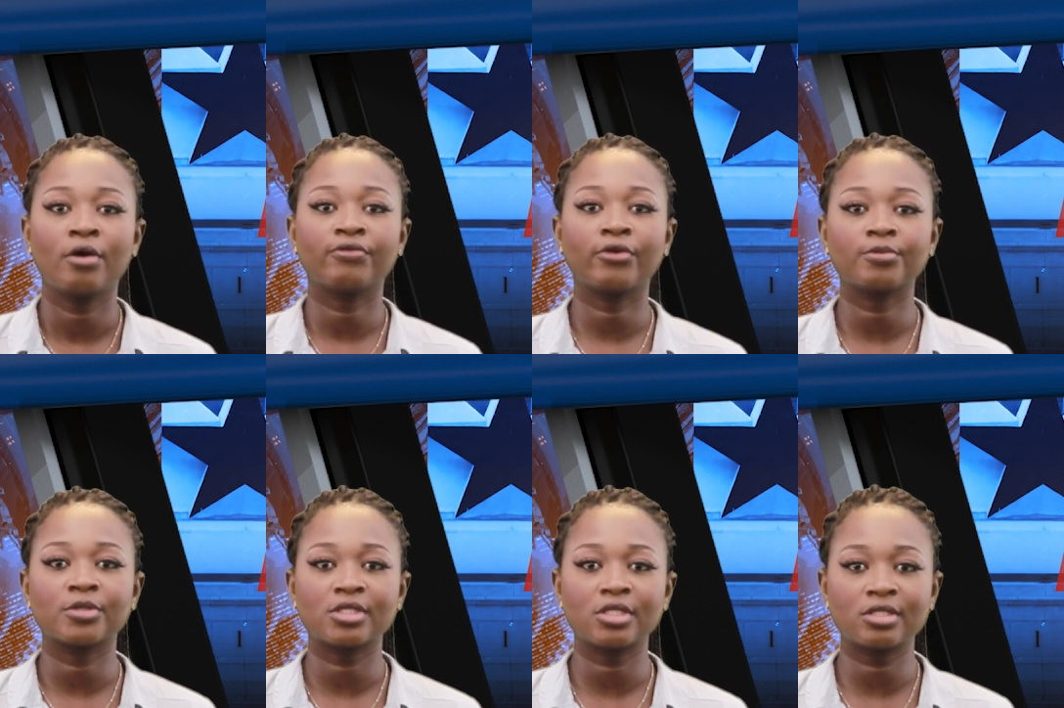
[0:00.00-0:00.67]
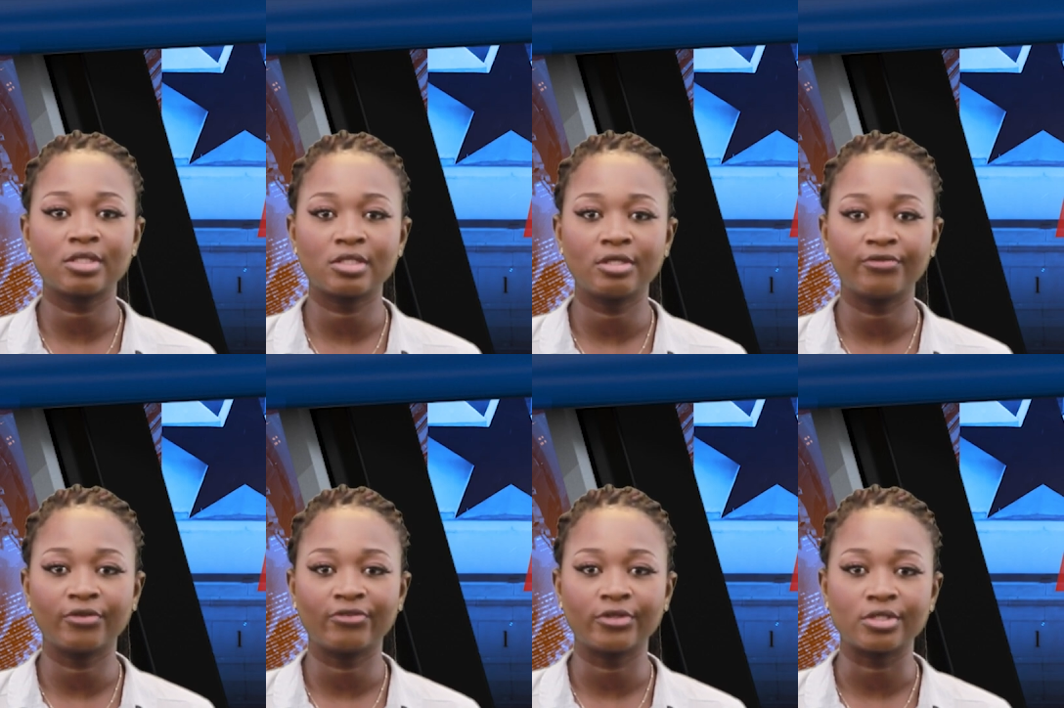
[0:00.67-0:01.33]
From the
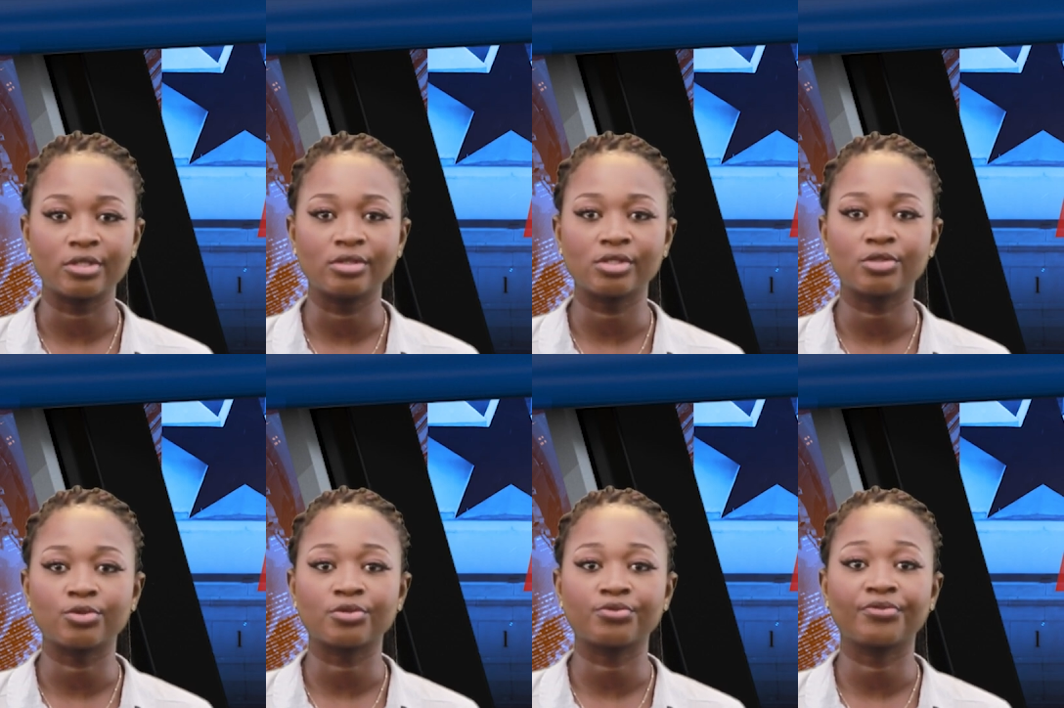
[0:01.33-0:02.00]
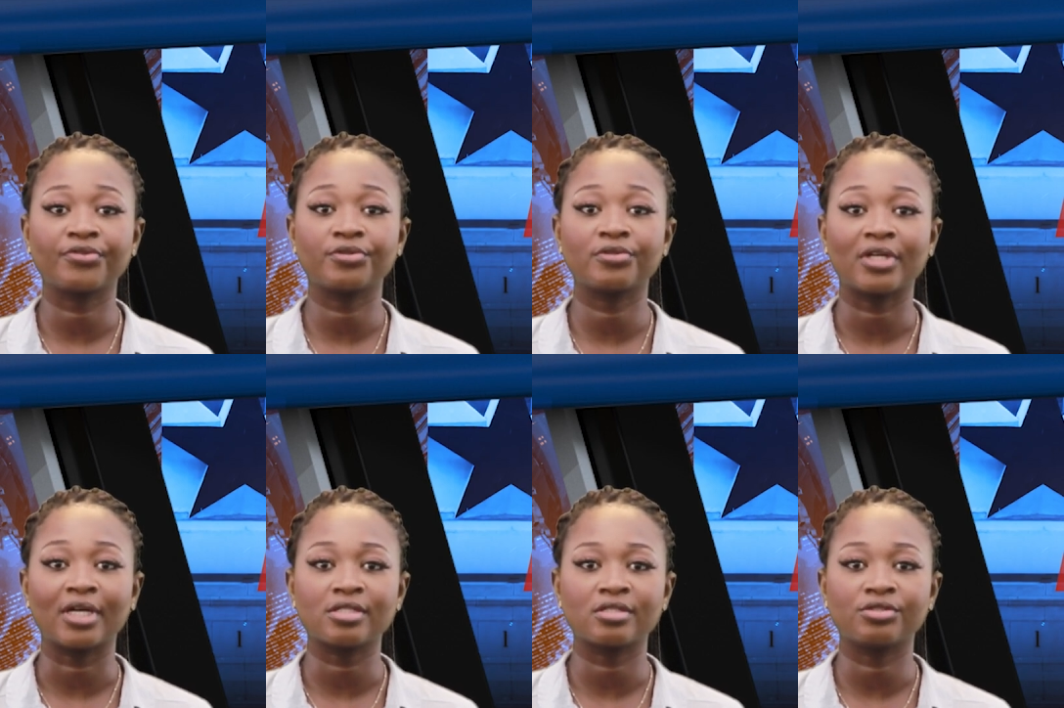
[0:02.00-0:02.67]
CCTV footage, it was revealed
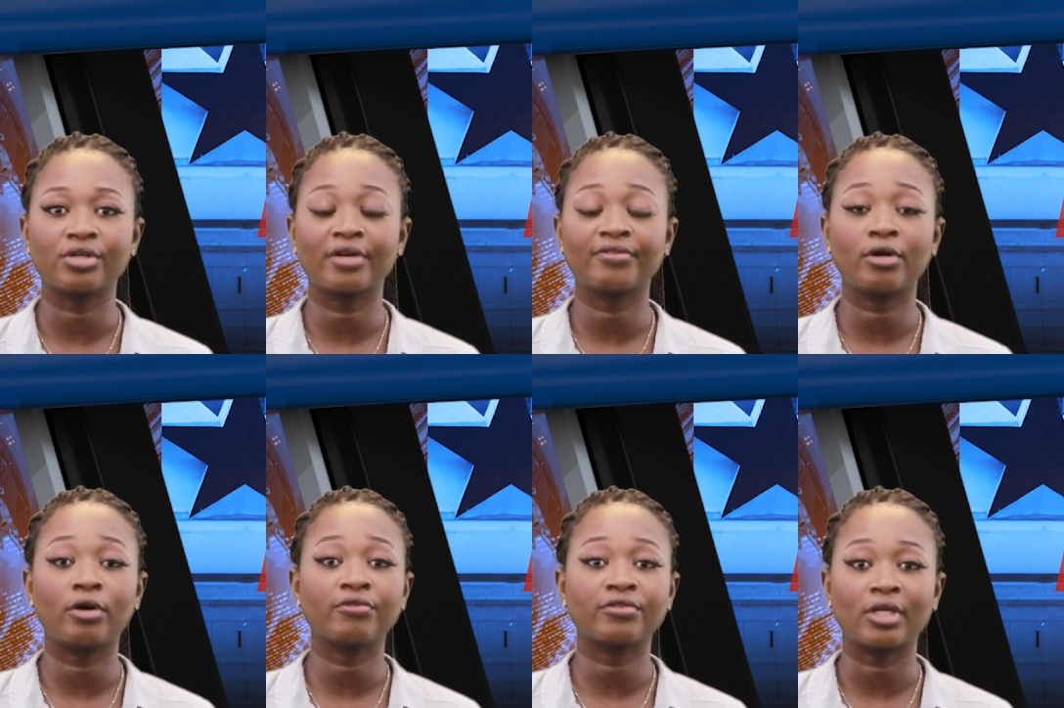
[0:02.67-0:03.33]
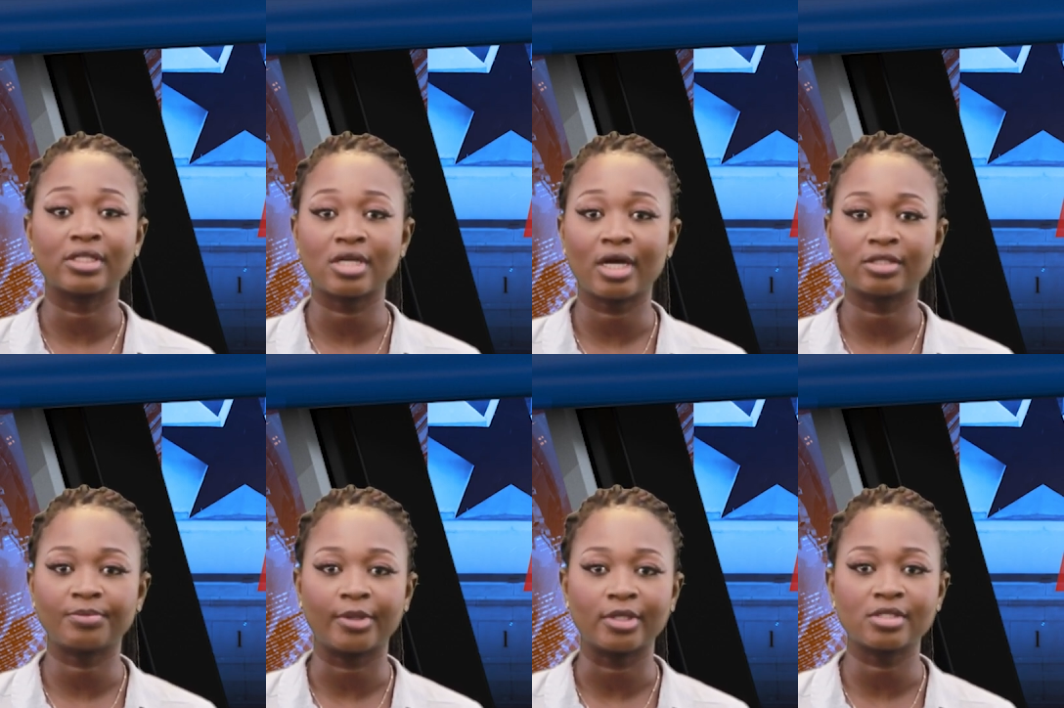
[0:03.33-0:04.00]
that the driver of the
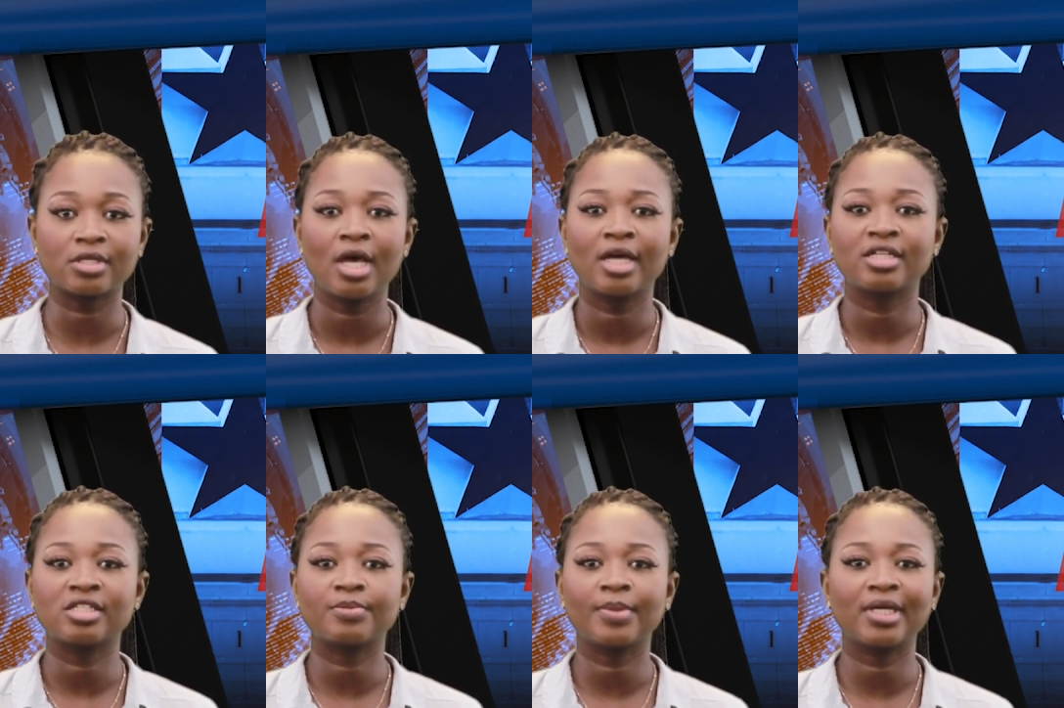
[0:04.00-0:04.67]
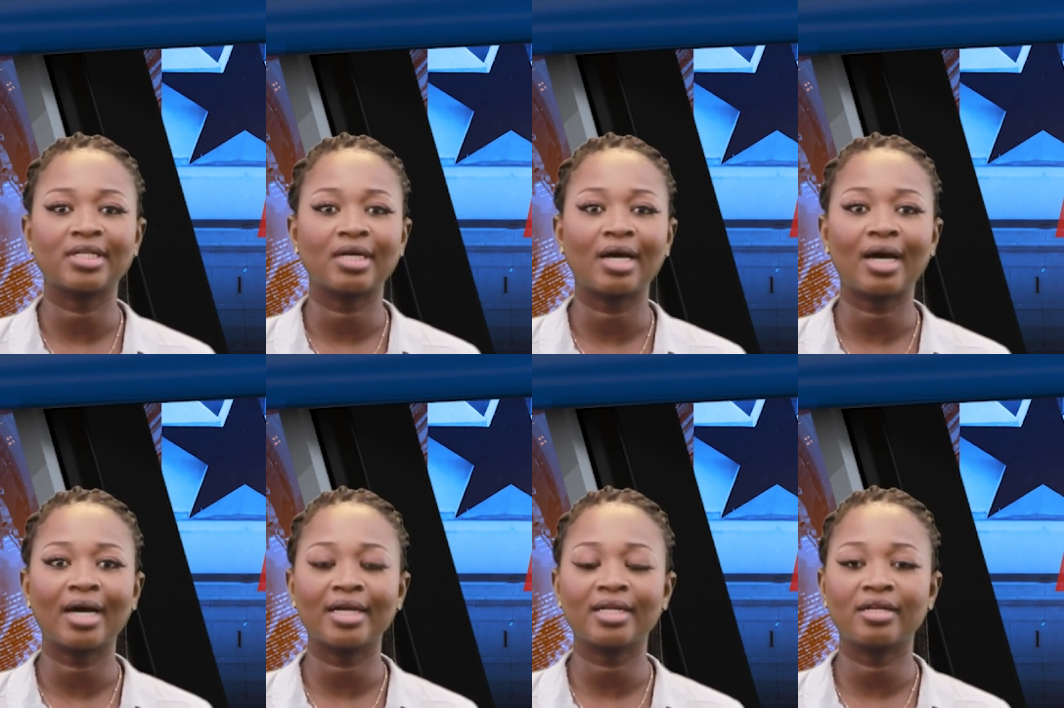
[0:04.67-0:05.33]
attacked bus displayed a
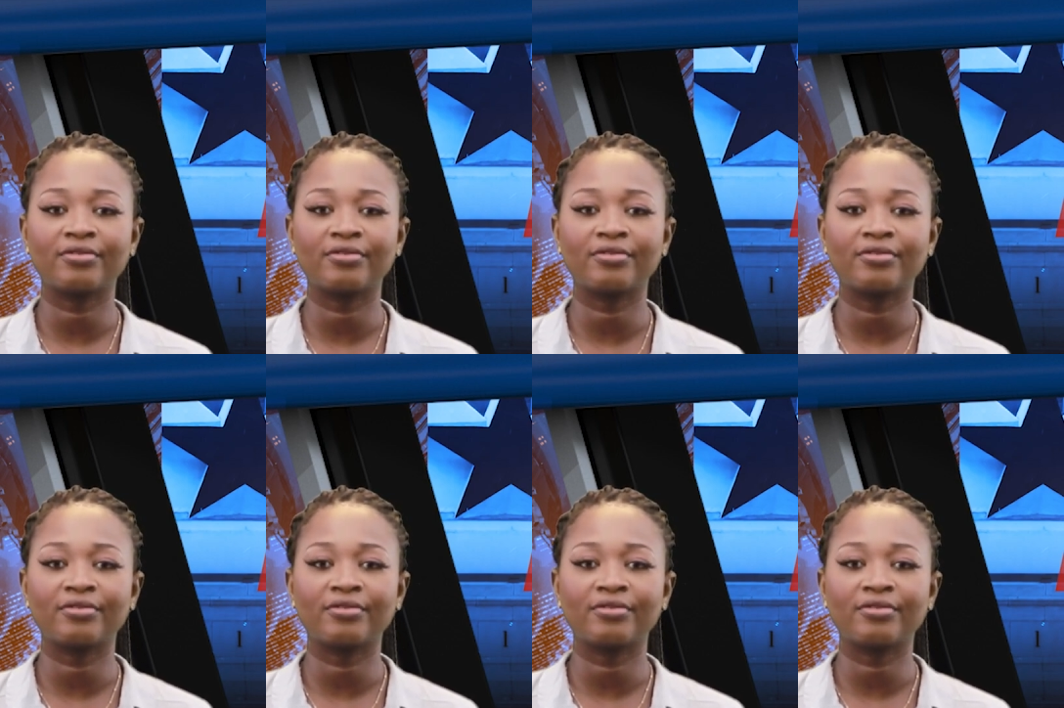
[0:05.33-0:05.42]
high